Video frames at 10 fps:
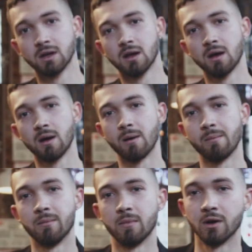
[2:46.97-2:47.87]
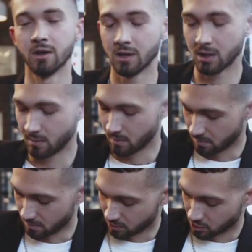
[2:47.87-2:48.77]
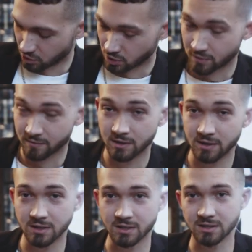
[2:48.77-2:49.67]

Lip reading: has good name and fame in their career.